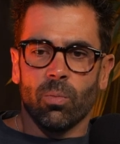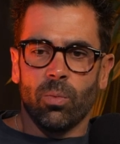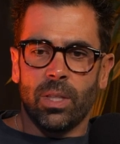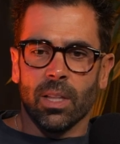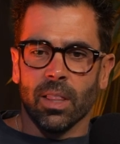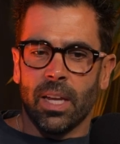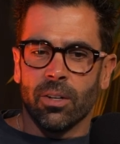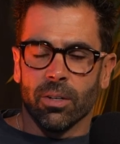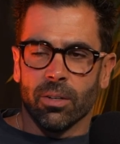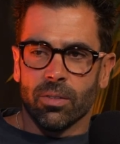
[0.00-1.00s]
with the
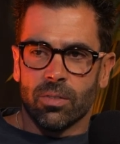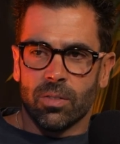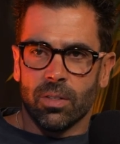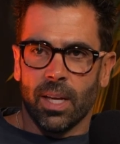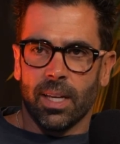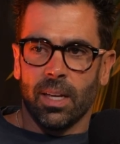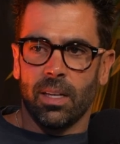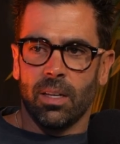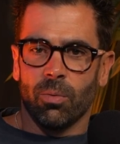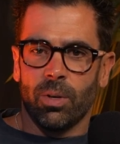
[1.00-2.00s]
lenders, like
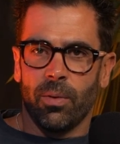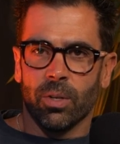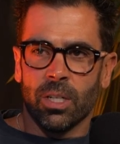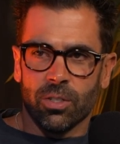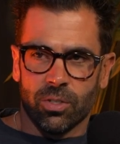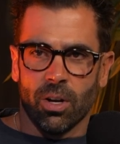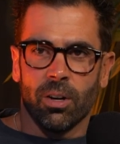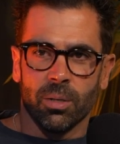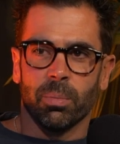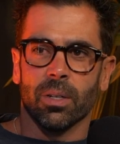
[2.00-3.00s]
if you're going to
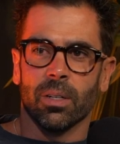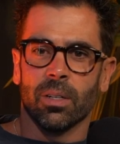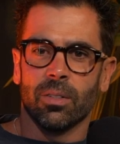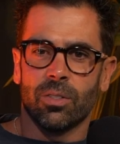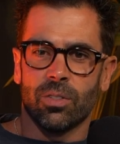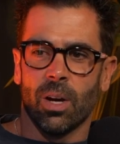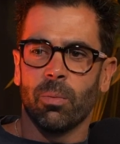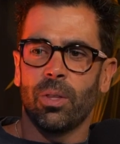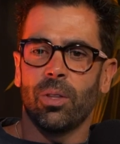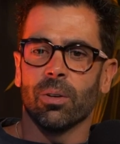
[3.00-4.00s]
start a BRRRR, start
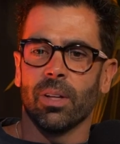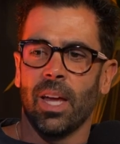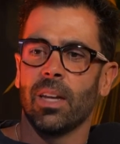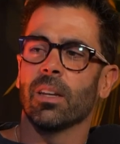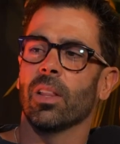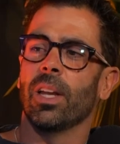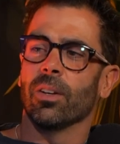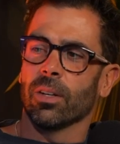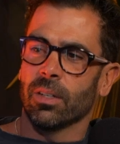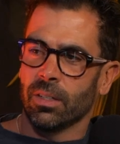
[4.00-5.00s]
with your end
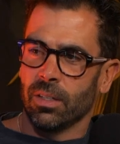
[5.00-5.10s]
lender.